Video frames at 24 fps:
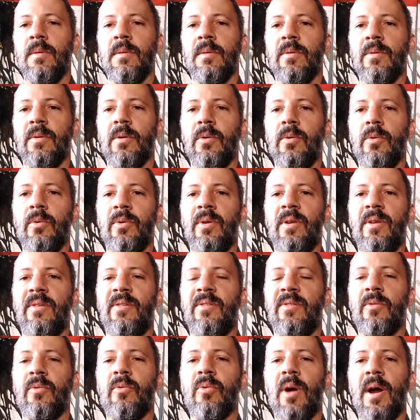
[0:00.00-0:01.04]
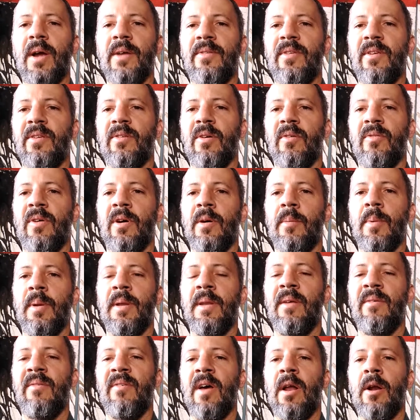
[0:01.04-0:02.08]
So this crisis of urban
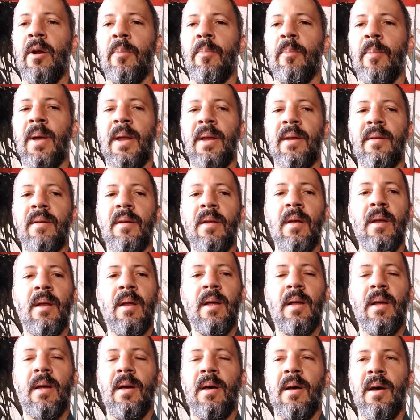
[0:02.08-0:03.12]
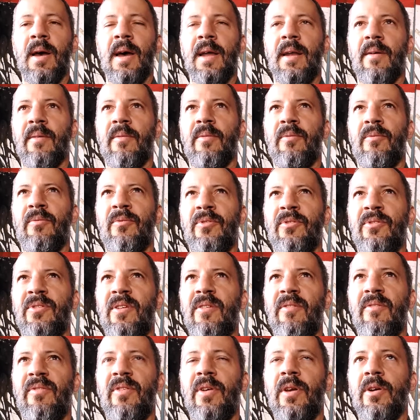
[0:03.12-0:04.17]
development had a
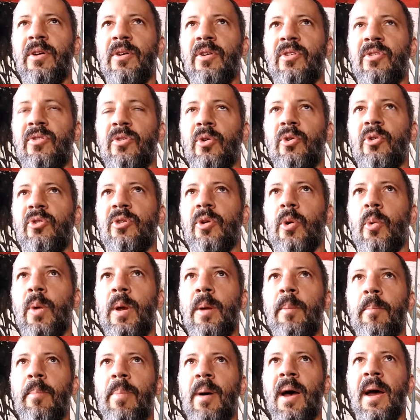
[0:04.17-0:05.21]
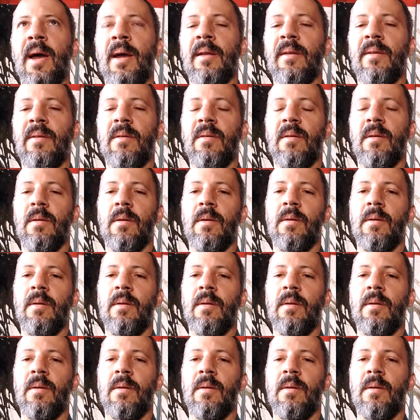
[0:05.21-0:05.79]
severe social impact.